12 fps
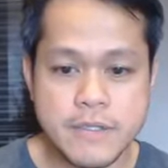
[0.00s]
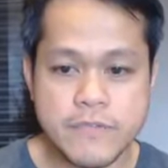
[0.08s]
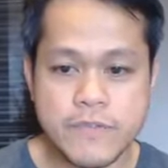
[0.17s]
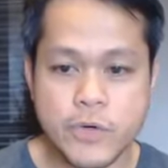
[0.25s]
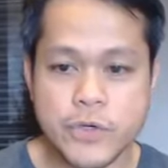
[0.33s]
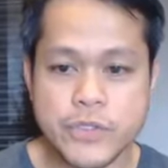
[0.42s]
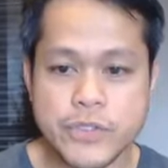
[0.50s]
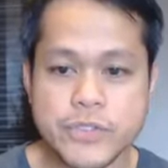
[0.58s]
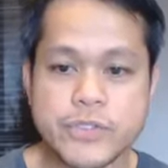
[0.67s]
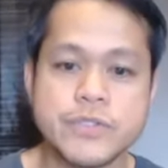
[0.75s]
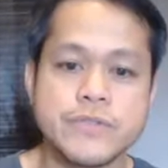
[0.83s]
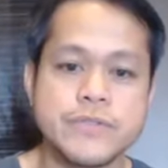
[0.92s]
of
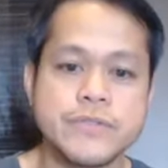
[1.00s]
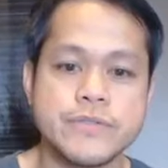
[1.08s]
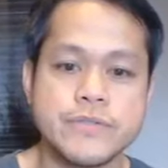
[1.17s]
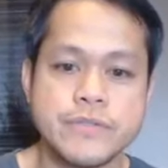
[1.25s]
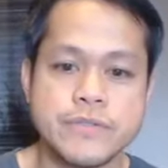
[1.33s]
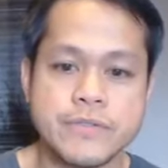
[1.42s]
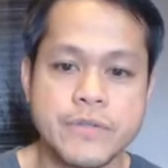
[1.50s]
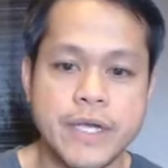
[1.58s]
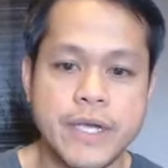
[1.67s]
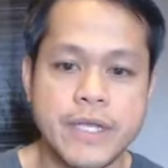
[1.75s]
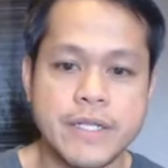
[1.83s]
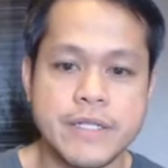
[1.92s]
course,
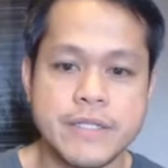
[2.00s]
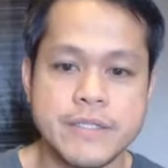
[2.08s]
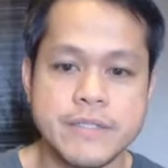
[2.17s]
right?